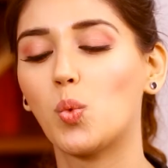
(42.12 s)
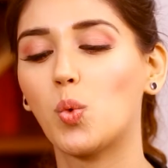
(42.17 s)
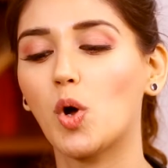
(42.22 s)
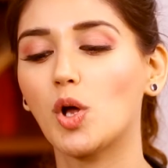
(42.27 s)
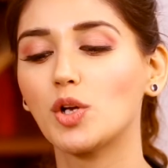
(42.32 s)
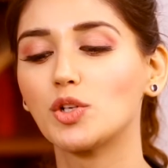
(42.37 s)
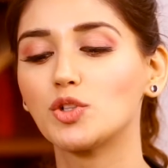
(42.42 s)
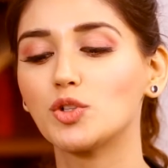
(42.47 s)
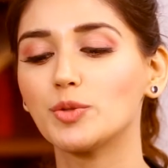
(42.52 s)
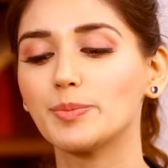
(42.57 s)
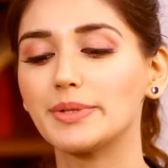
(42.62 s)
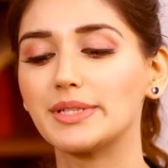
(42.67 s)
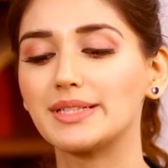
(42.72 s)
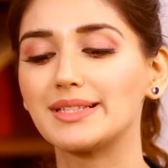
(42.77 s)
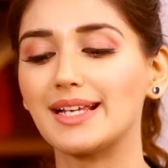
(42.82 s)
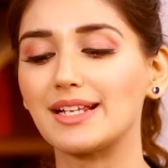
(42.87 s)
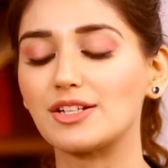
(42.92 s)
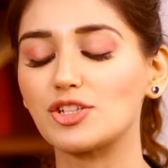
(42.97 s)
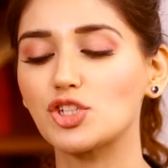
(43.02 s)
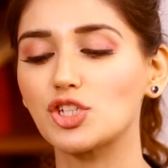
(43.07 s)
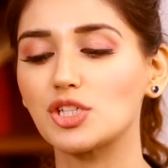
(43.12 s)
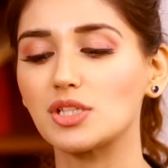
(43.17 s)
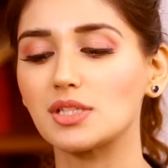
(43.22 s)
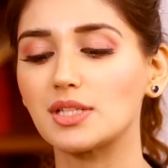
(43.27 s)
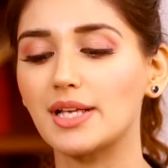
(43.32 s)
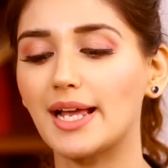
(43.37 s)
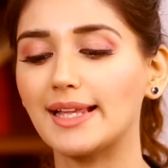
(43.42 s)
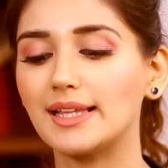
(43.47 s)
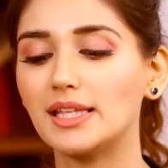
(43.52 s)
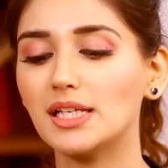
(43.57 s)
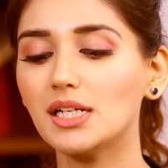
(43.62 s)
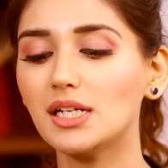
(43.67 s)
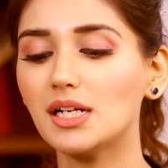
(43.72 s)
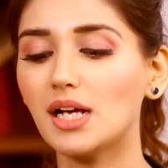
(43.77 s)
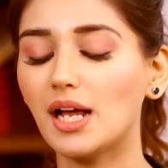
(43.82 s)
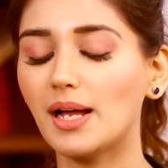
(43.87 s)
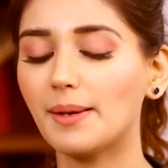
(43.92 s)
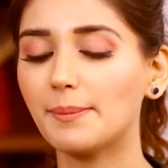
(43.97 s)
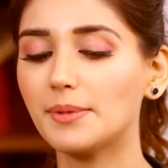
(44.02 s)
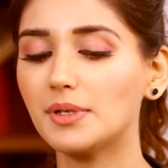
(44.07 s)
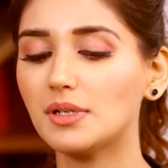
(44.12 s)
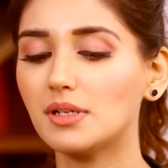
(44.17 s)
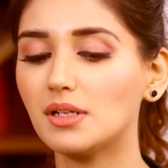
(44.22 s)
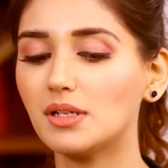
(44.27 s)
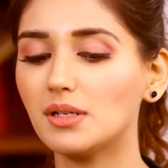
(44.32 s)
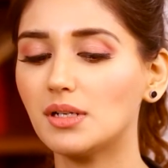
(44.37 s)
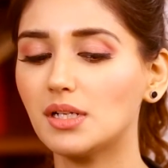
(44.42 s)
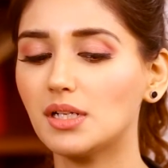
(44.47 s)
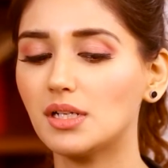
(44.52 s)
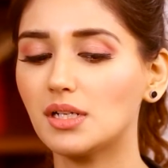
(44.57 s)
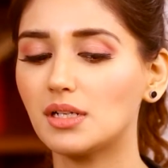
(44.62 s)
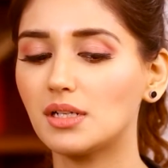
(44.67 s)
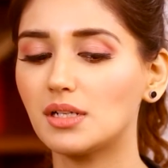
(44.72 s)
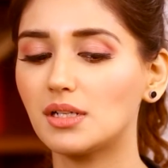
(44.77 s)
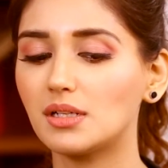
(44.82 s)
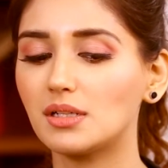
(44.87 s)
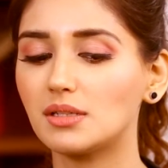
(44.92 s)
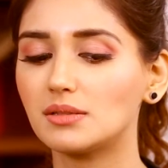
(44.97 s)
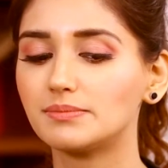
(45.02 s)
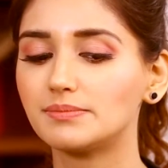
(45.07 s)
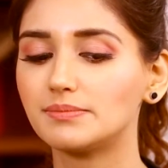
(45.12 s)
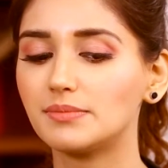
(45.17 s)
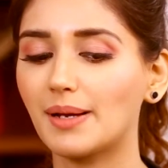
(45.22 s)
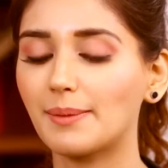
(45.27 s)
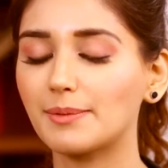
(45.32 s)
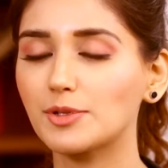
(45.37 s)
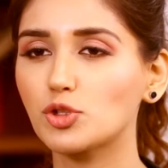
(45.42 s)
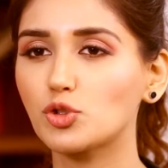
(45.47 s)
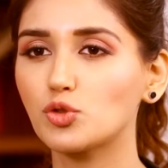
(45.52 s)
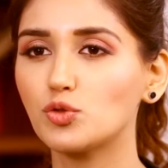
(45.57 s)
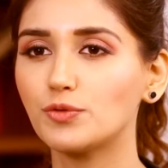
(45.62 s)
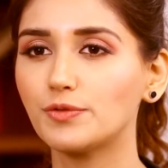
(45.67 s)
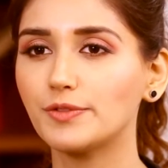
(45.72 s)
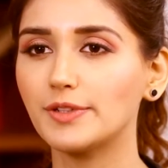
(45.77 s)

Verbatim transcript: Wardrobe essentials, I think I'm a shoe